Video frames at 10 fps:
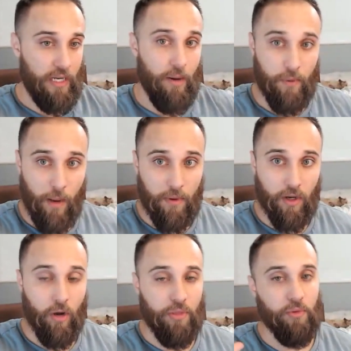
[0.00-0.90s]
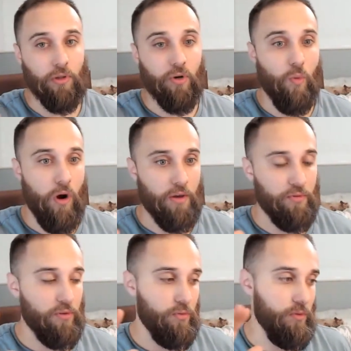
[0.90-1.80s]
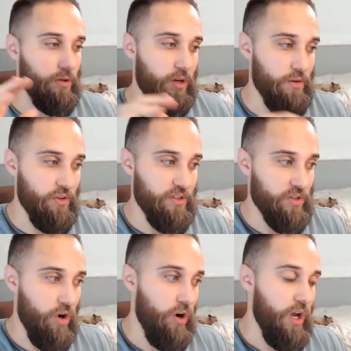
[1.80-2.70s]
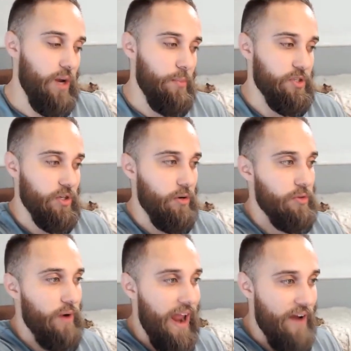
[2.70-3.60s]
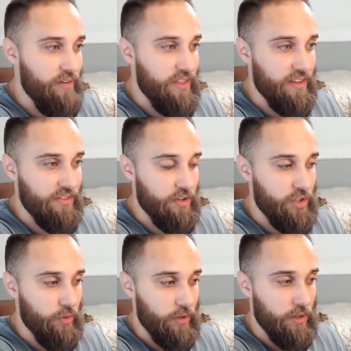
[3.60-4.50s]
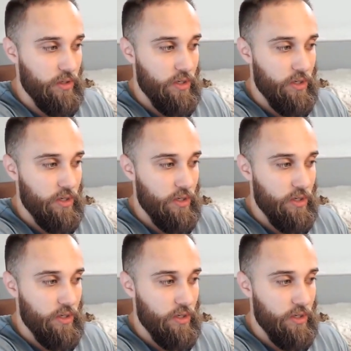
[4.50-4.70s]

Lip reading: And I'm going to go through a little walkthrough during this call, but you're going to go through everything that they're doing.